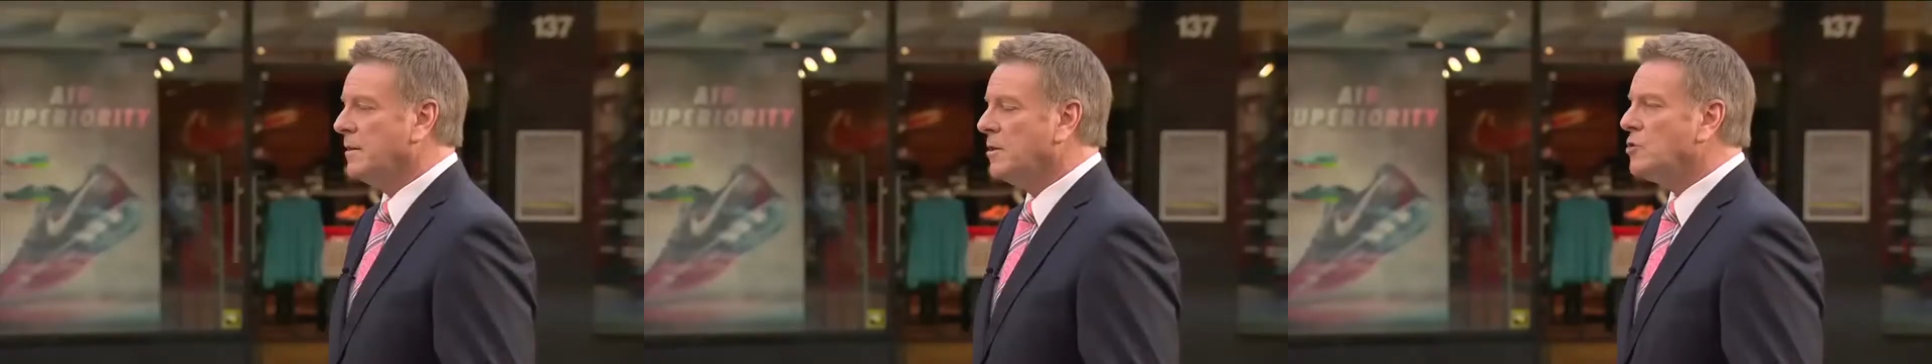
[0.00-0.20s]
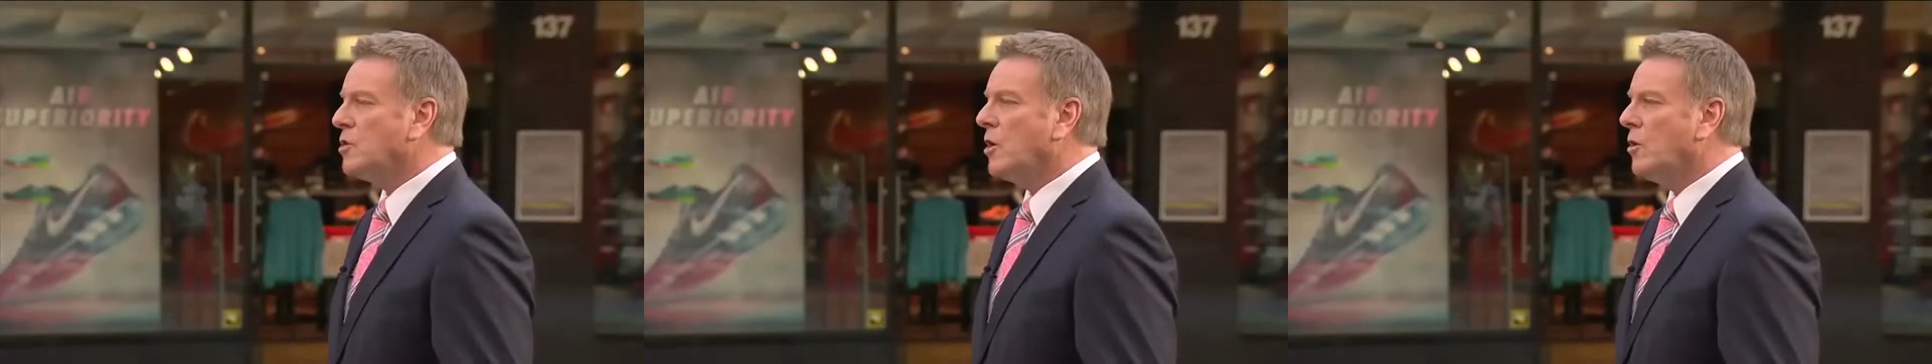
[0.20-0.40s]

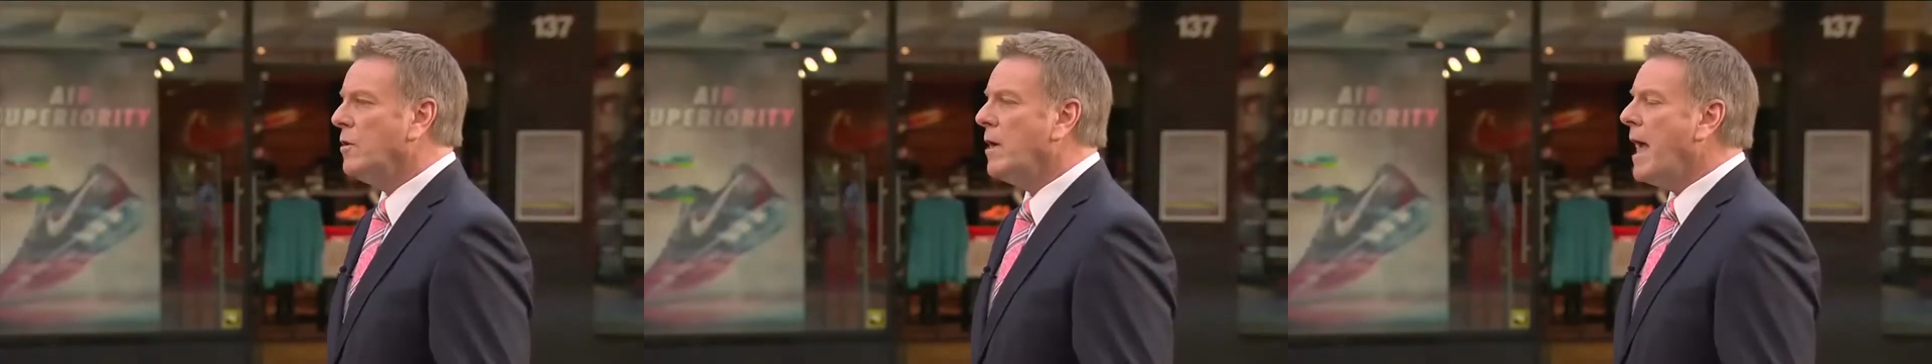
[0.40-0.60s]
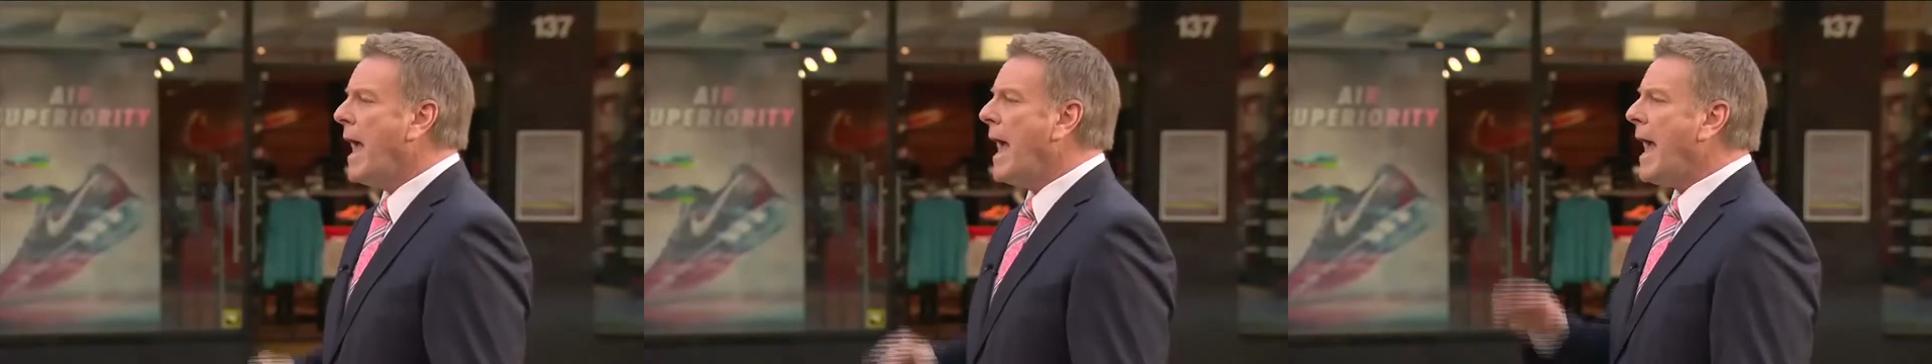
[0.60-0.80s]
So
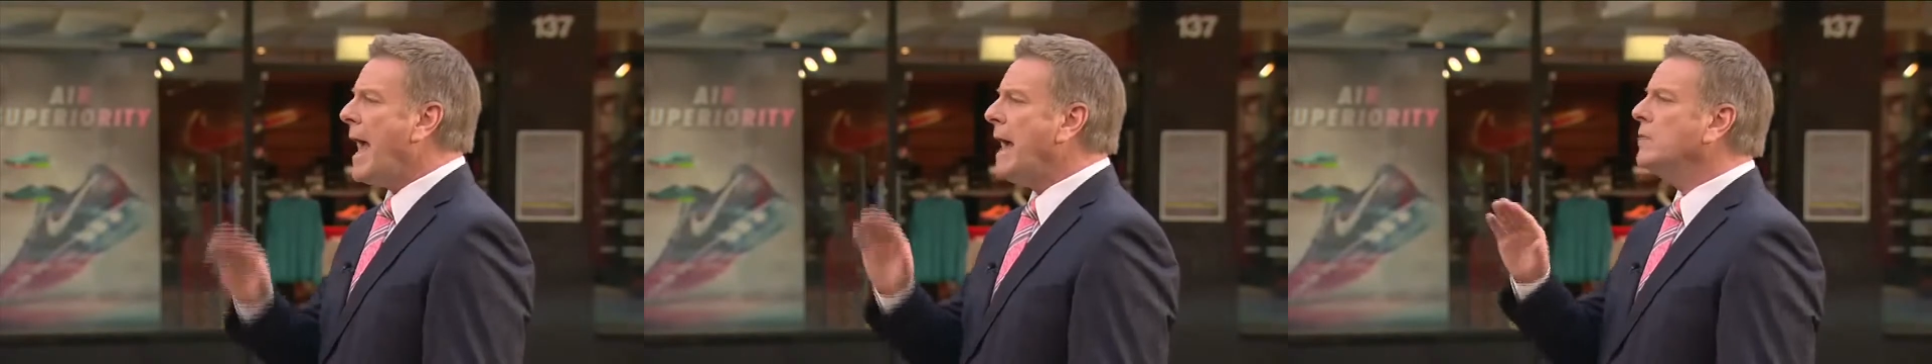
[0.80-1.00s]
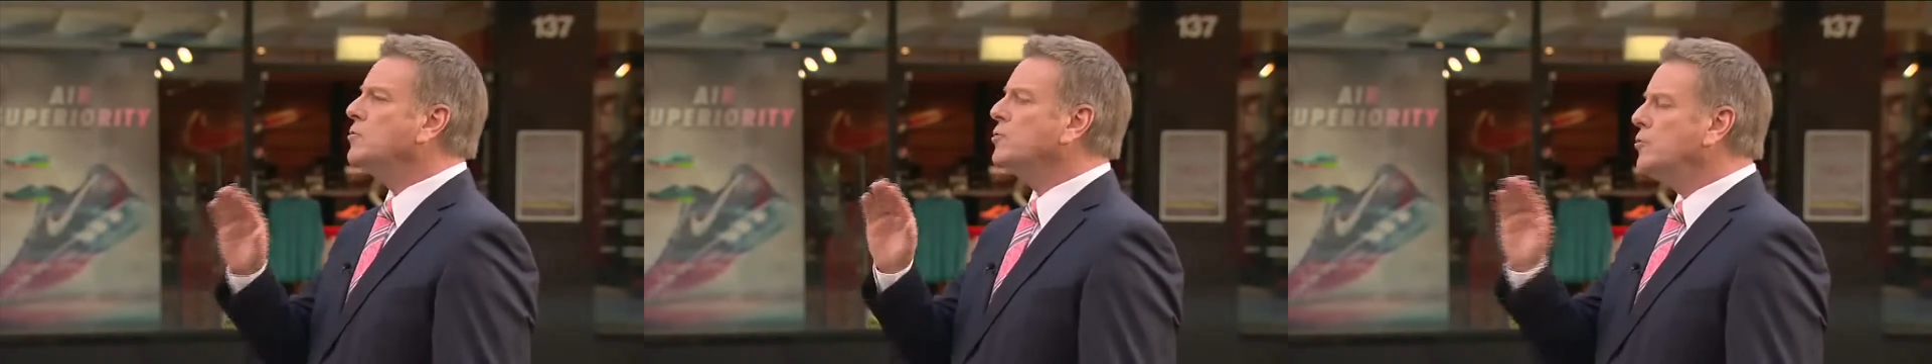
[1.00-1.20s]

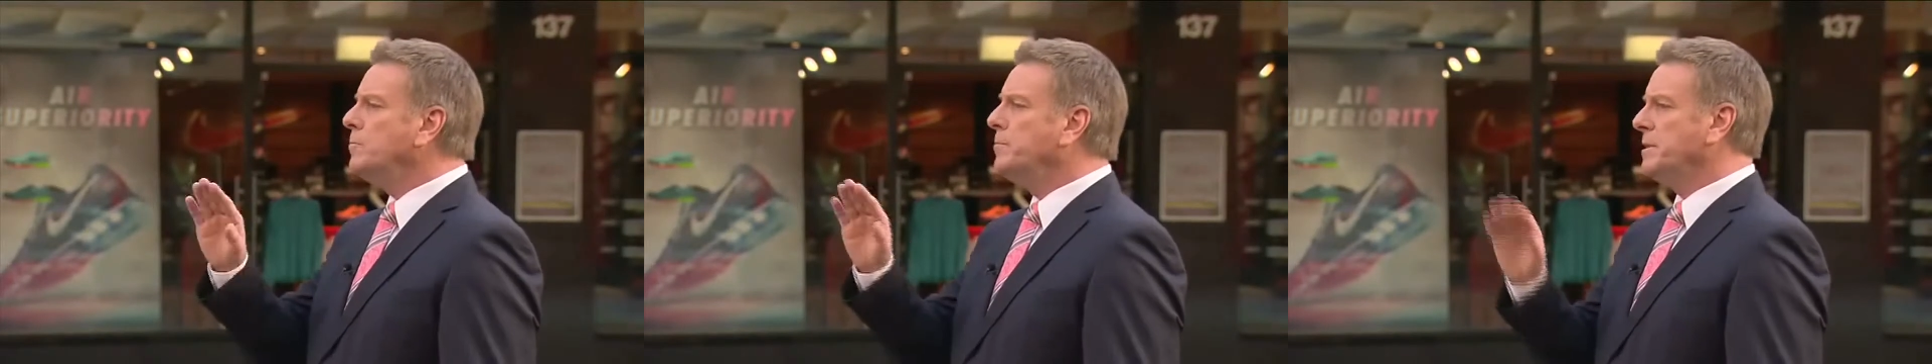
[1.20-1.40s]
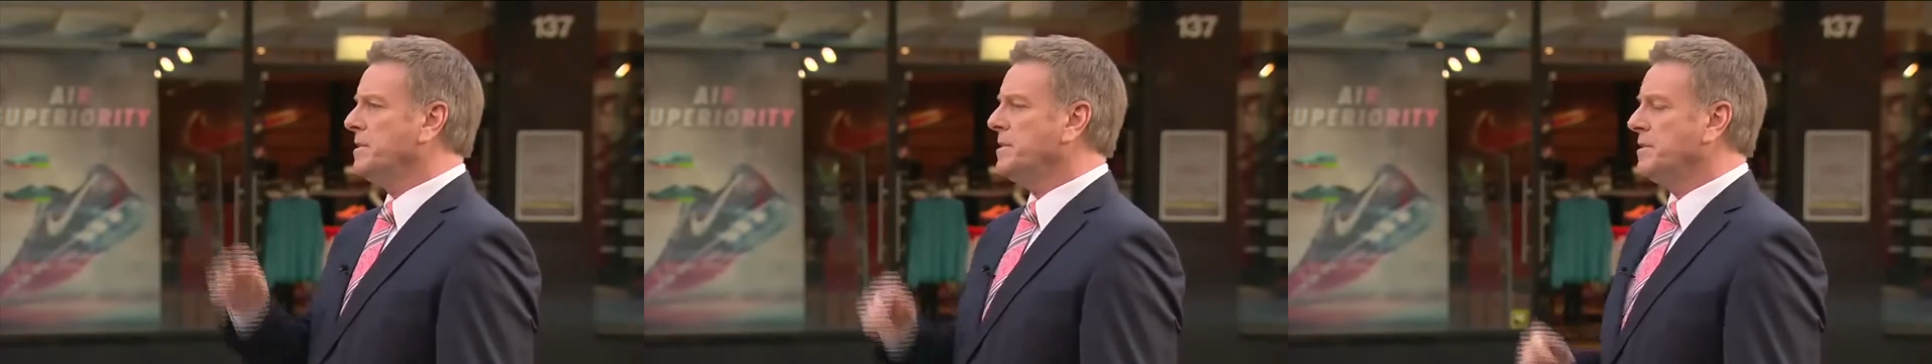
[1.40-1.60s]
how do
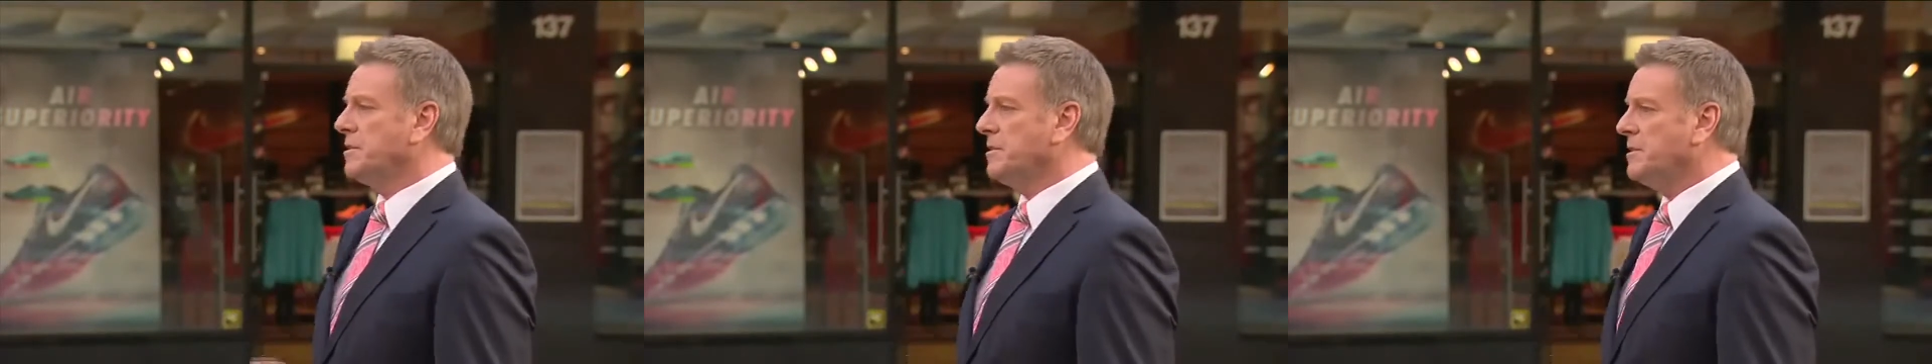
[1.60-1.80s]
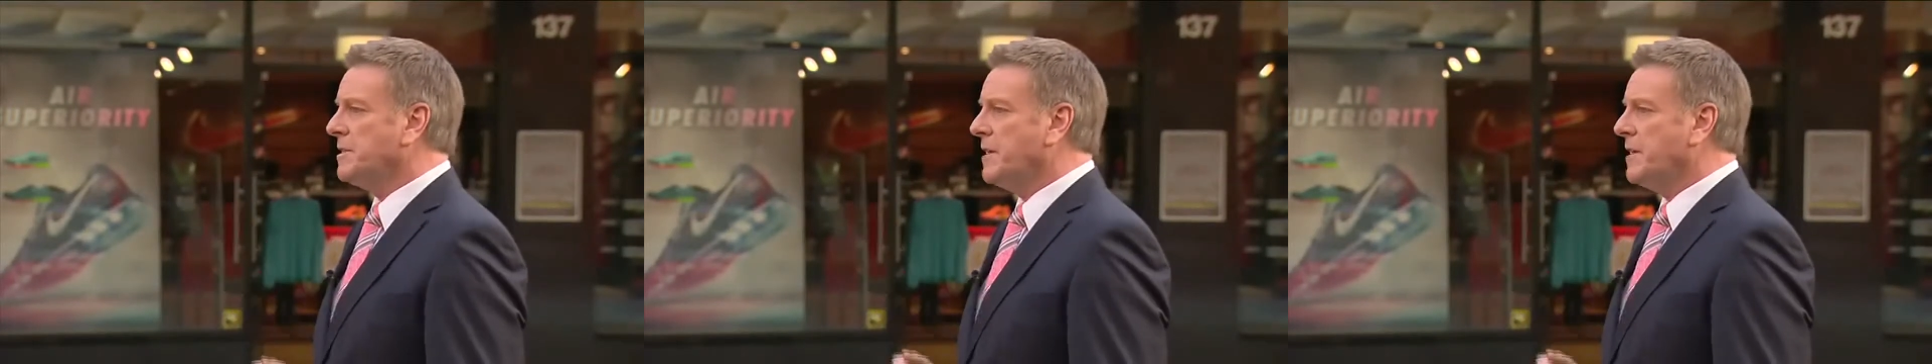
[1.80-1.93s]
businesses